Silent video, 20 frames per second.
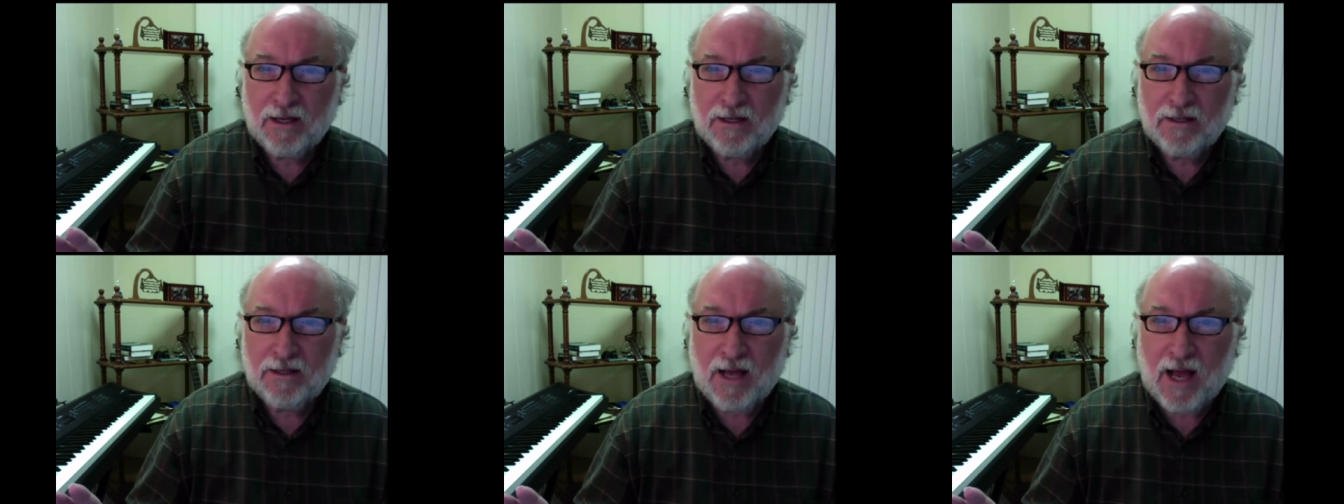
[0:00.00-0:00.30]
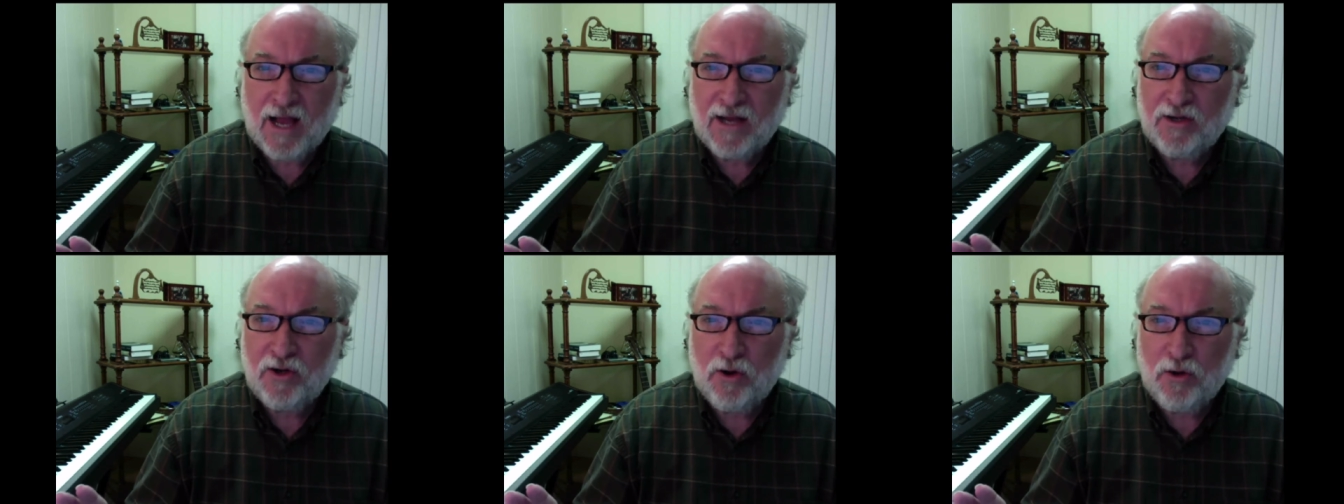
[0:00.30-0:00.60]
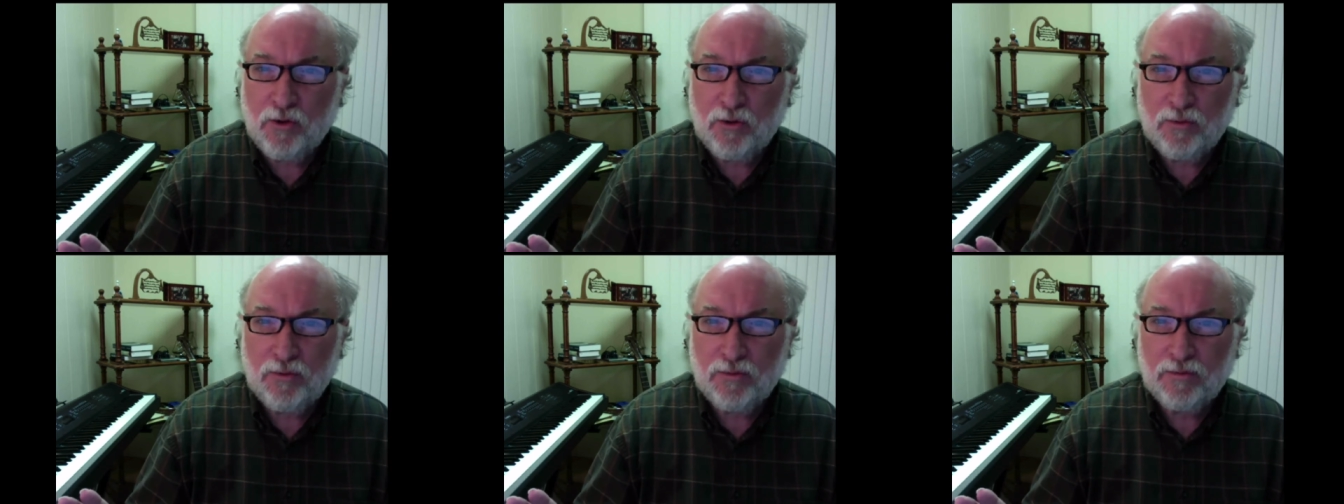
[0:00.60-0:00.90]
I
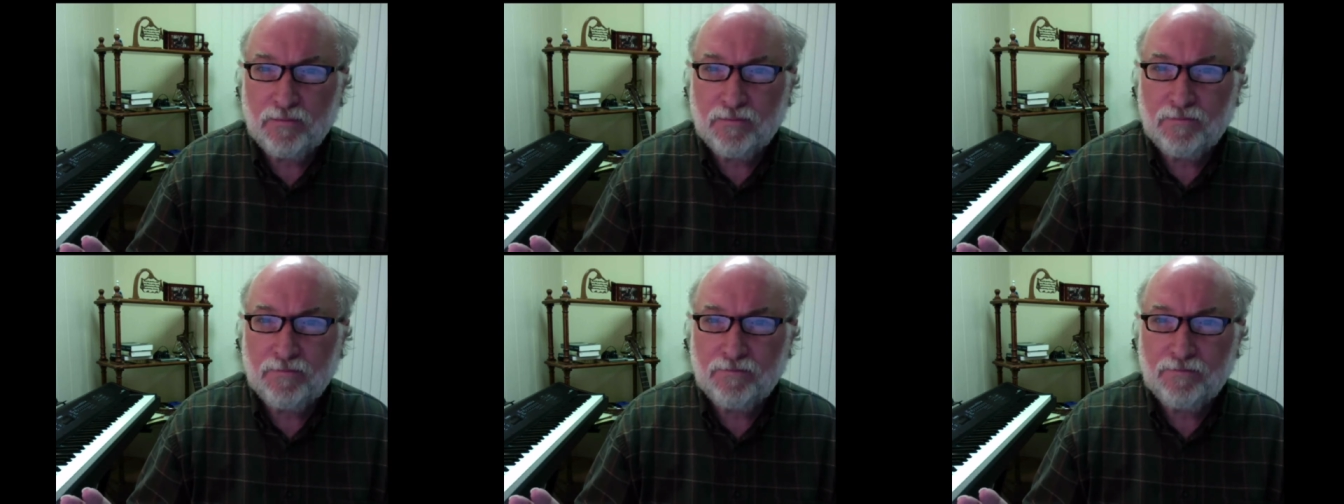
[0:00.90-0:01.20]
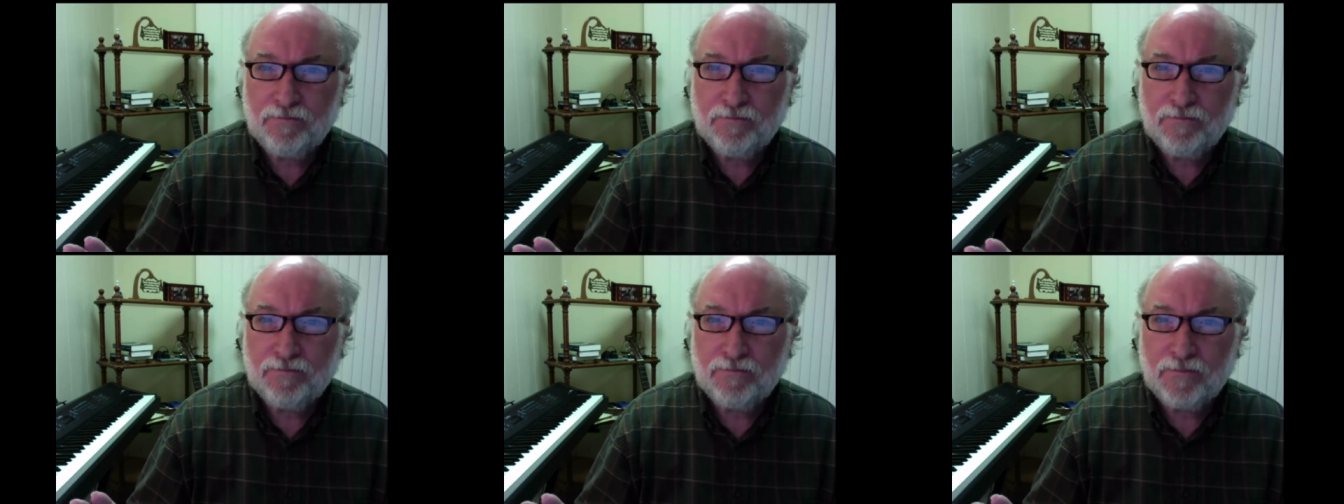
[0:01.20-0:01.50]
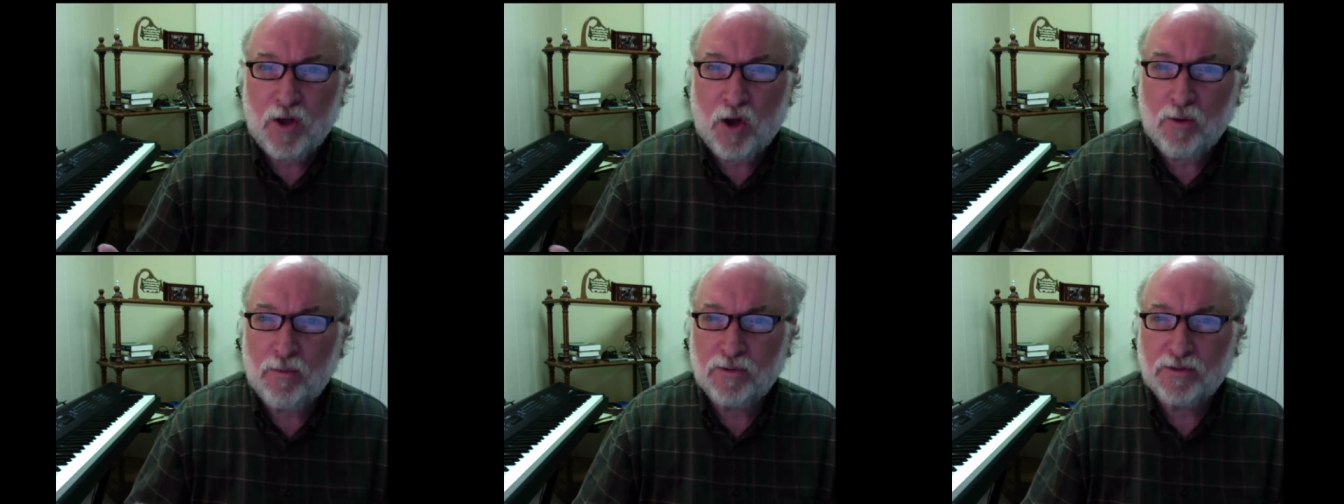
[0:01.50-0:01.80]
know
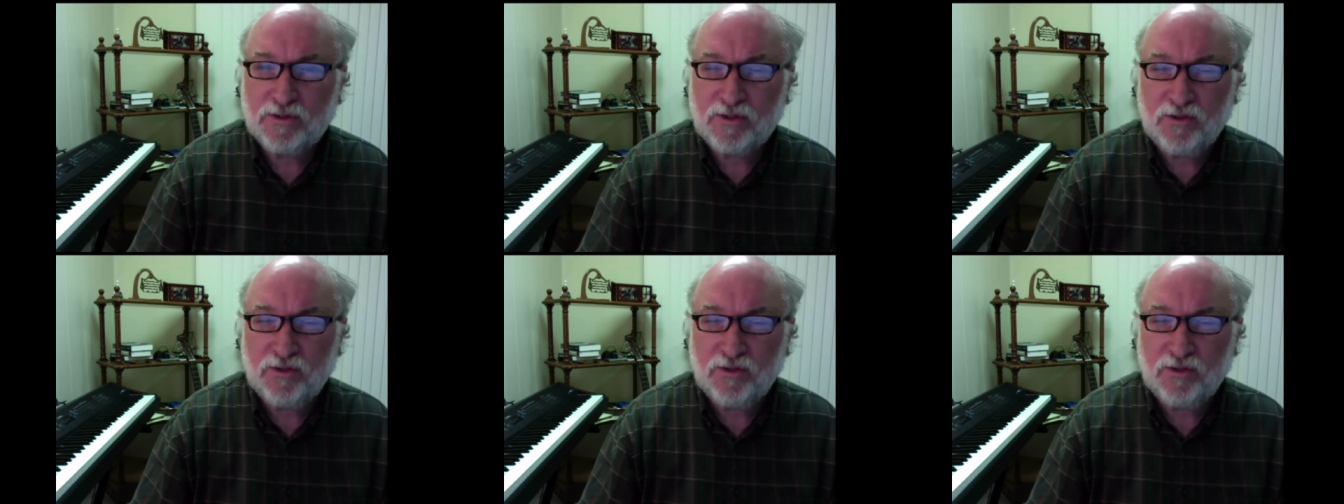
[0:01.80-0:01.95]
almost